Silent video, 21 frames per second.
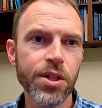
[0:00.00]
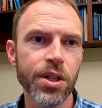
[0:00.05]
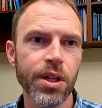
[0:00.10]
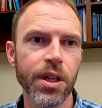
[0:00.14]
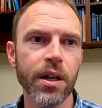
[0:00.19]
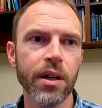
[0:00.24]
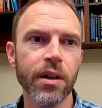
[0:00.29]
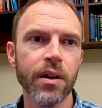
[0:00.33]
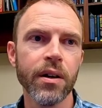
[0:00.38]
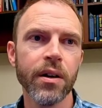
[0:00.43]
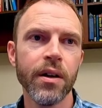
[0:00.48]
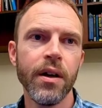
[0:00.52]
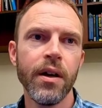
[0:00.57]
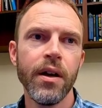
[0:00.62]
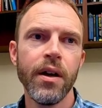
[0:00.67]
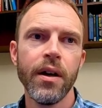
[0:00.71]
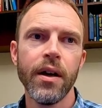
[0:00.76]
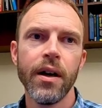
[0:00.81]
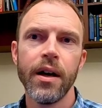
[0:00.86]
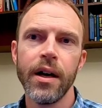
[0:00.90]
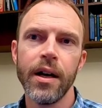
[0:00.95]
year,
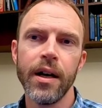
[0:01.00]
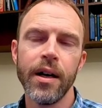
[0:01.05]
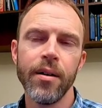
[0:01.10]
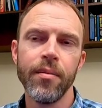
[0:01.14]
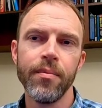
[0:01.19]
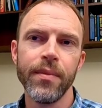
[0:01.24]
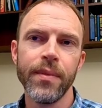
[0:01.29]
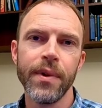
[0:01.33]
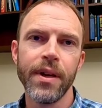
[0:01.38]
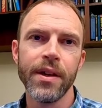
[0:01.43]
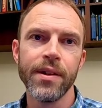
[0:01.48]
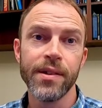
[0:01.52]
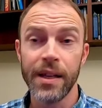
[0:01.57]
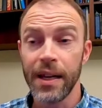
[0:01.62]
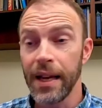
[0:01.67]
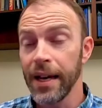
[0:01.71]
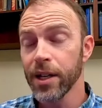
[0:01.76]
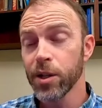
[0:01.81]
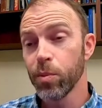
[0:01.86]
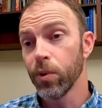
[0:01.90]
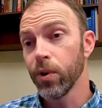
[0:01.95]
is an
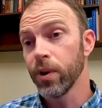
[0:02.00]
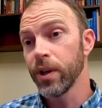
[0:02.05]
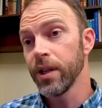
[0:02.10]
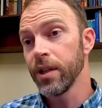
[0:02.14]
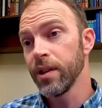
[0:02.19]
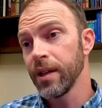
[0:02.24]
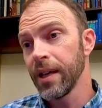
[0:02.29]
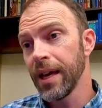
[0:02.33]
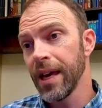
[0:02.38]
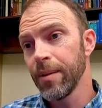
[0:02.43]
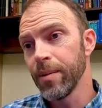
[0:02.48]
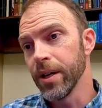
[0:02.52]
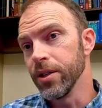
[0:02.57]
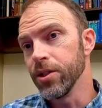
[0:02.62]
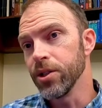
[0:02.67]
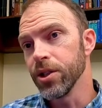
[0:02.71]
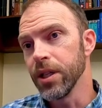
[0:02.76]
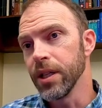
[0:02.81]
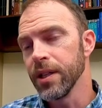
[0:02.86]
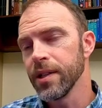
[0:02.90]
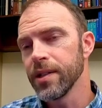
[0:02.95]
export into the game
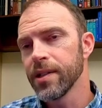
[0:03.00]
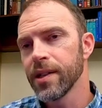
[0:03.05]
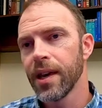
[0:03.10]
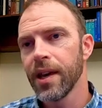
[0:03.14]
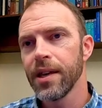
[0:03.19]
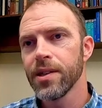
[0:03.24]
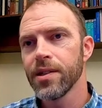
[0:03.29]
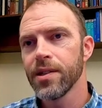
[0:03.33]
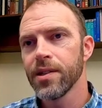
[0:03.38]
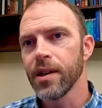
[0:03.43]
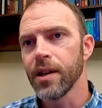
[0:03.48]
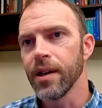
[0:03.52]
engine. In this case,